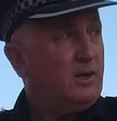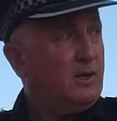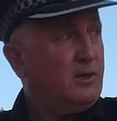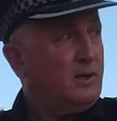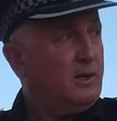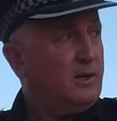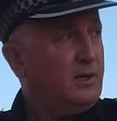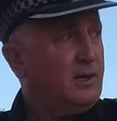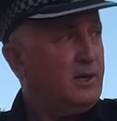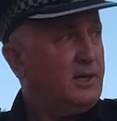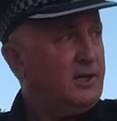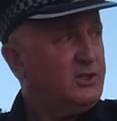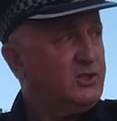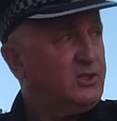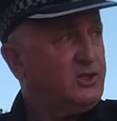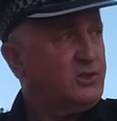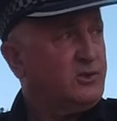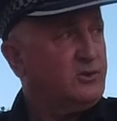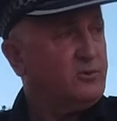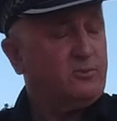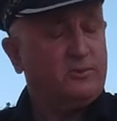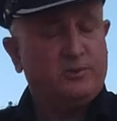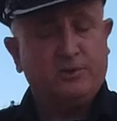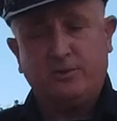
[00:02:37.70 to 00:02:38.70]

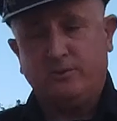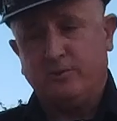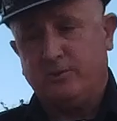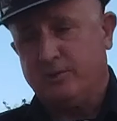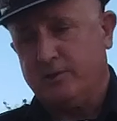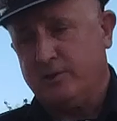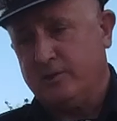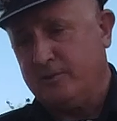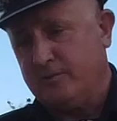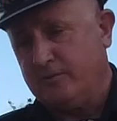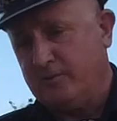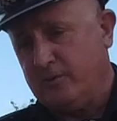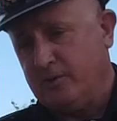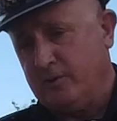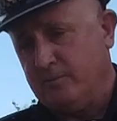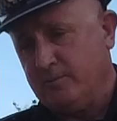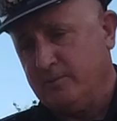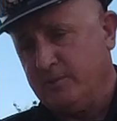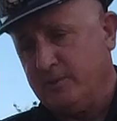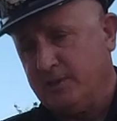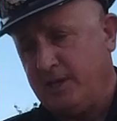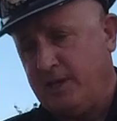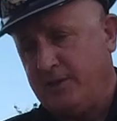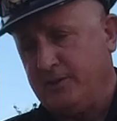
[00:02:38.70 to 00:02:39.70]
additional resources
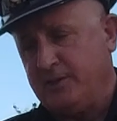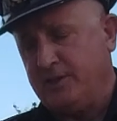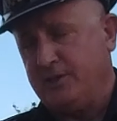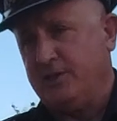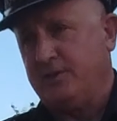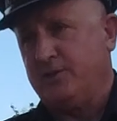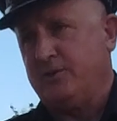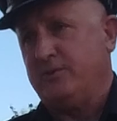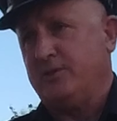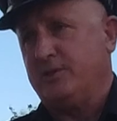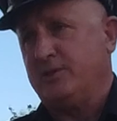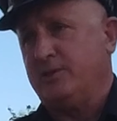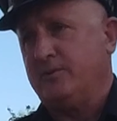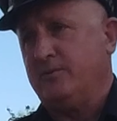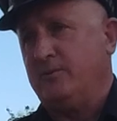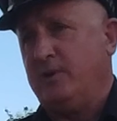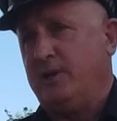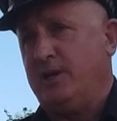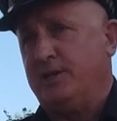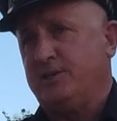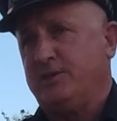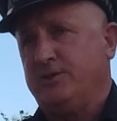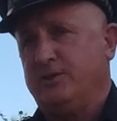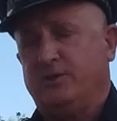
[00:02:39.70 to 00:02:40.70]
from Southern Districts in
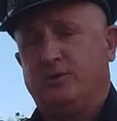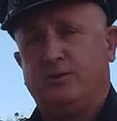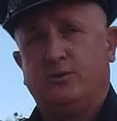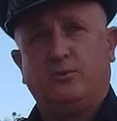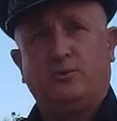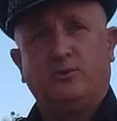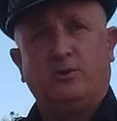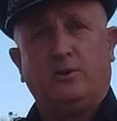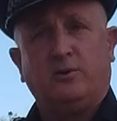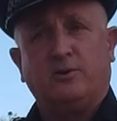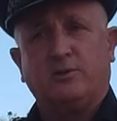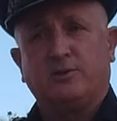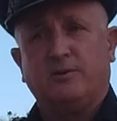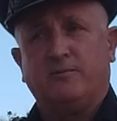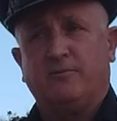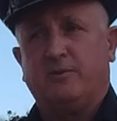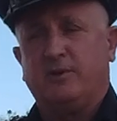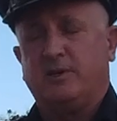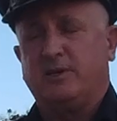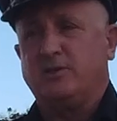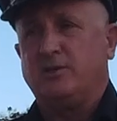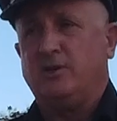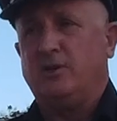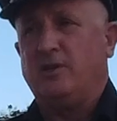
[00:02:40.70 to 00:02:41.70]
relation to door knocks and
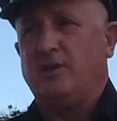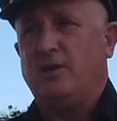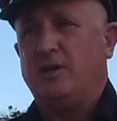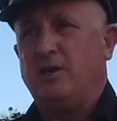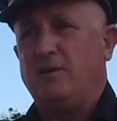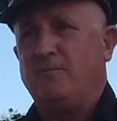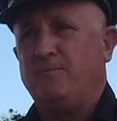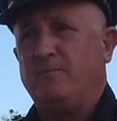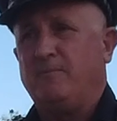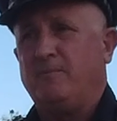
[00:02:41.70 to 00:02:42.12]
things like that.